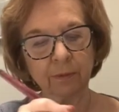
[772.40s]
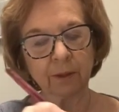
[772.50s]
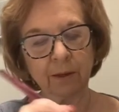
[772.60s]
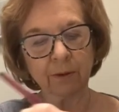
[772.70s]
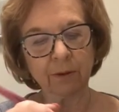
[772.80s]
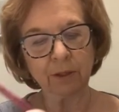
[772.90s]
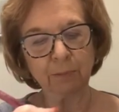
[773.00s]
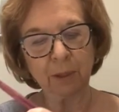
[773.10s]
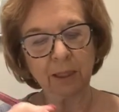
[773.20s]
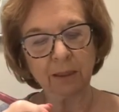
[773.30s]
Now, this
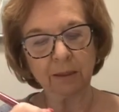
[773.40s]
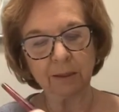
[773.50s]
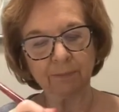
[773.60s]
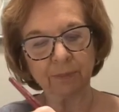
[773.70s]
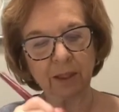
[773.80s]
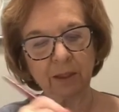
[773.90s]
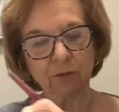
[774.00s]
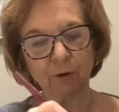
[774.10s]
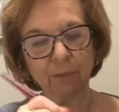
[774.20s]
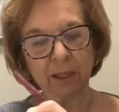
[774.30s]
piece is
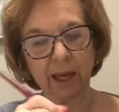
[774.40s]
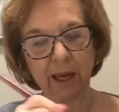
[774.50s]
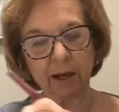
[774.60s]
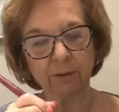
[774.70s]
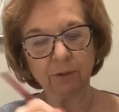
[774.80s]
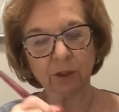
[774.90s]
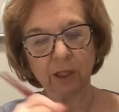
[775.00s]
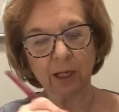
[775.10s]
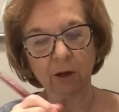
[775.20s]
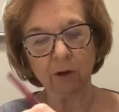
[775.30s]
from Gare,
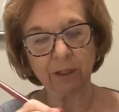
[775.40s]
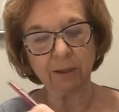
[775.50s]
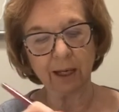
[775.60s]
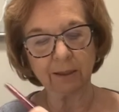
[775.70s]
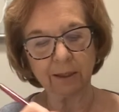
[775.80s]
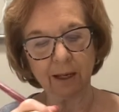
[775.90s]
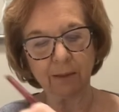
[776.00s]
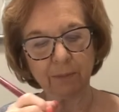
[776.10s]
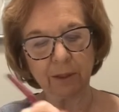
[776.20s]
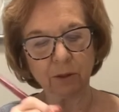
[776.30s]

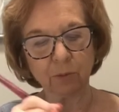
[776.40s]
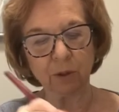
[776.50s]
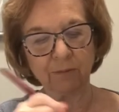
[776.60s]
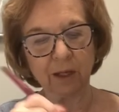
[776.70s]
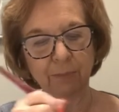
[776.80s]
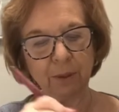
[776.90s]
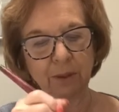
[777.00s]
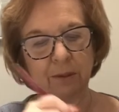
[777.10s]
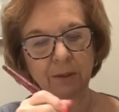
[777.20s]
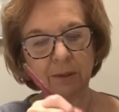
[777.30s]
G-A-R-E.com. It's one of their
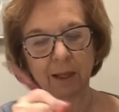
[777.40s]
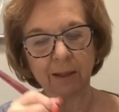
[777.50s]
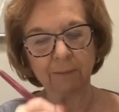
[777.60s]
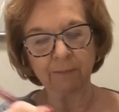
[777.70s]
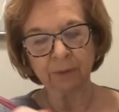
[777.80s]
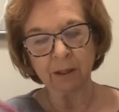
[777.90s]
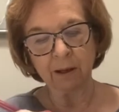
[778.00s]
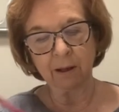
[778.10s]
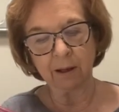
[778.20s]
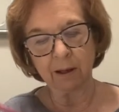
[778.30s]
pieces that
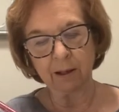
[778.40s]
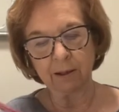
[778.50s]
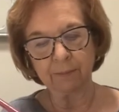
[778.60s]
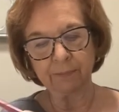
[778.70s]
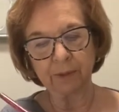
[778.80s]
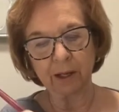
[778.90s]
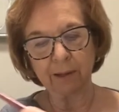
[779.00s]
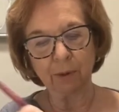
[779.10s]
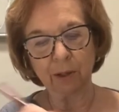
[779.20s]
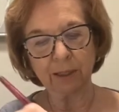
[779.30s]
um, I
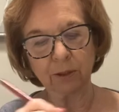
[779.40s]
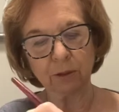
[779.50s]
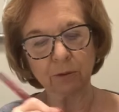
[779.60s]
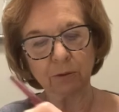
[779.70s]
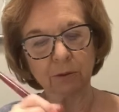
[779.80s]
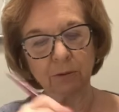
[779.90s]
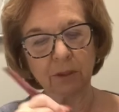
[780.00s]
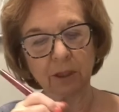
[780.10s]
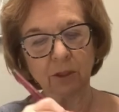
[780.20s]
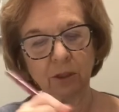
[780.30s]
buy to
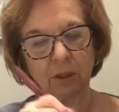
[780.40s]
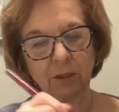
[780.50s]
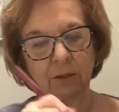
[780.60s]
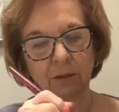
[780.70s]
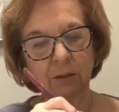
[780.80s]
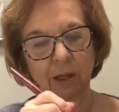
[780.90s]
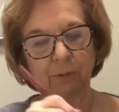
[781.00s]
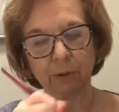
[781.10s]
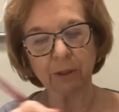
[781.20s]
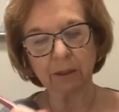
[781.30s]
teach these
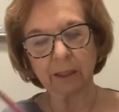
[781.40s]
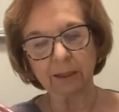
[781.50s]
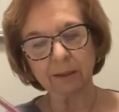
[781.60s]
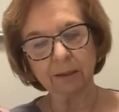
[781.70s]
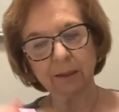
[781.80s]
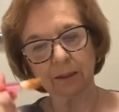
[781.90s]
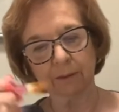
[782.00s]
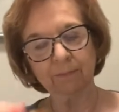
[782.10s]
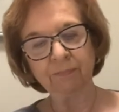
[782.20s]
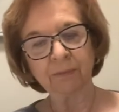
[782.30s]
library classes and
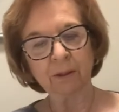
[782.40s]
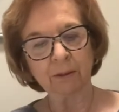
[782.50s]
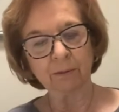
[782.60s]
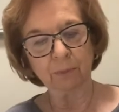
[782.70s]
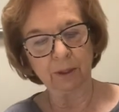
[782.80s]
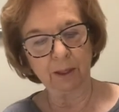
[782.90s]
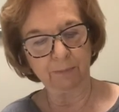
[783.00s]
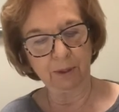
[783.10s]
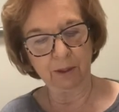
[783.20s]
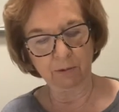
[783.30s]
put it
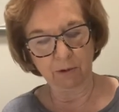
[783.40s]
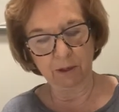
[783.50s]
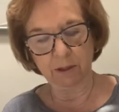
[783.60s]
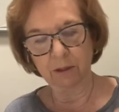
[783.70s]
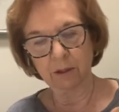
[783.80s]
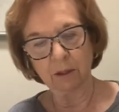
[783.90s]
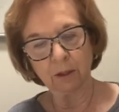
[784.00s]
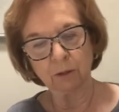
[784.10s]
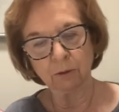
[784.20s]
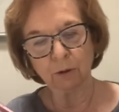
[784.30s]
up here on
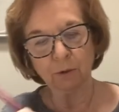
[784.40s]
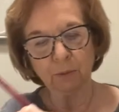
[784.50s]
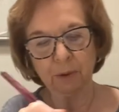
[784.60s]
YouTube.